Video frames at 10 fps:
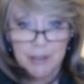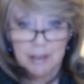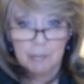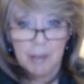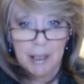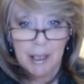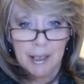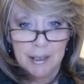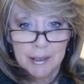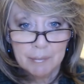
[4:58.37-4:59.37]
under my
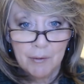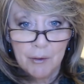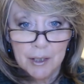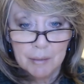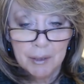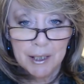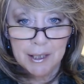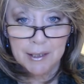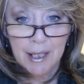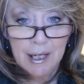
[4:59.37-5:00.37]
eyes. Focus,
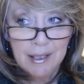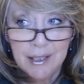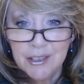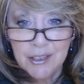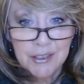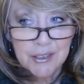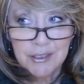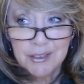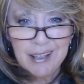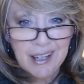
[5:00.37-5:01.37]
please. They're just
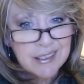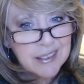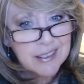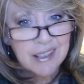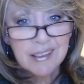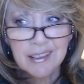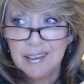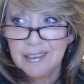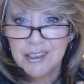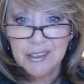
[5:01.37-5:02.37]
kind of sunken
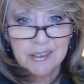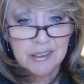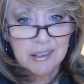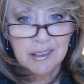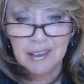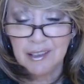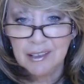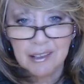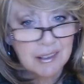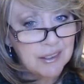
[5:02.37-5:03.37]
and just,
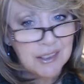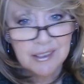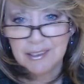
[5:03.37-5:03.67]
ugh, it's just,